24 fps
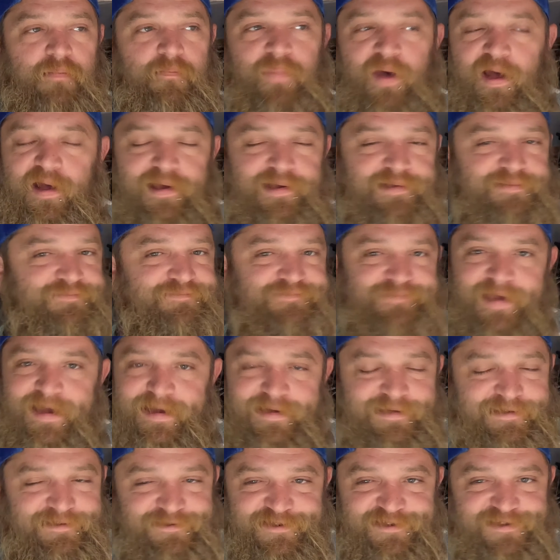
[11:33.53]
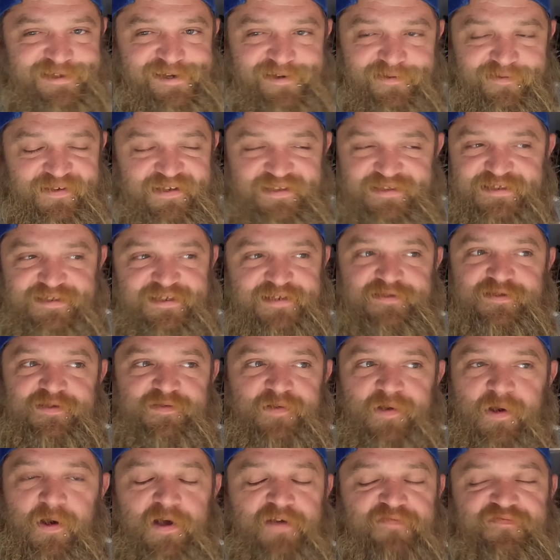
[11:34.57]
but I usually don't get sick
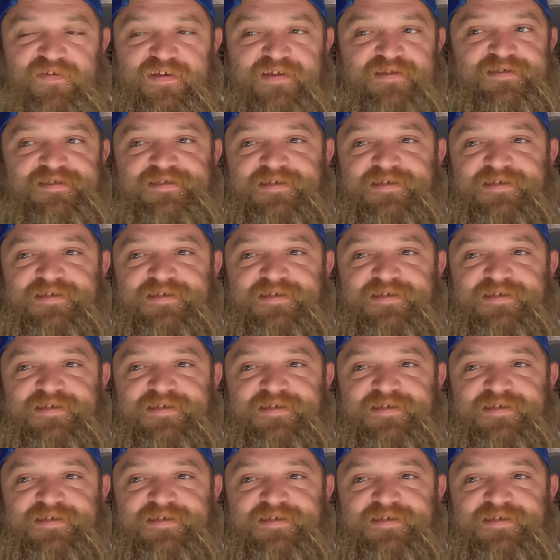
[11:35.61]
too often.